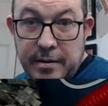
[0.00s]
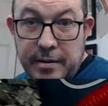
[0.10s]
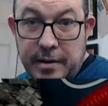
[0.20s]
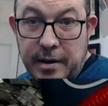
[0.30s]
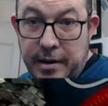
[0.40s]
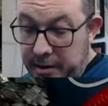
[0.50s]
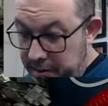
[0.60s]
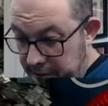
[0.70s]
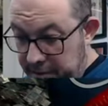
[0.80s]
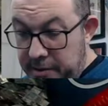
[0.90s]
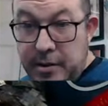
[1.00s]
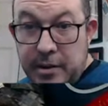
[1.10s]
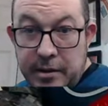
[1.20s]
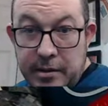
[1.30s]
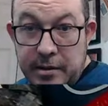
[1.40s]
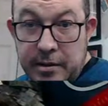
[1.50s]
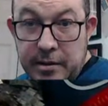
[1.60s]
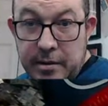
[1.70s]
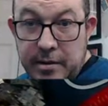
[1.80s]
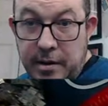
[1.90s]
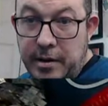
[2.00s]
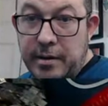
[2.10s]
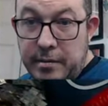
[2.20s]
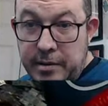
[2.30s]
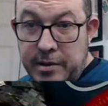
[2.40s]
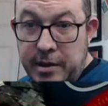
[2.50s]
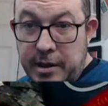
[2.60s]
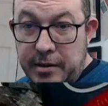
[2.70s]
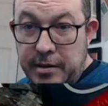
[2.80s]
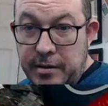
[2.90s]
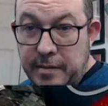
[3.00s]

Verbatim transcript: All right, now it says it's connected. All right, it's connected.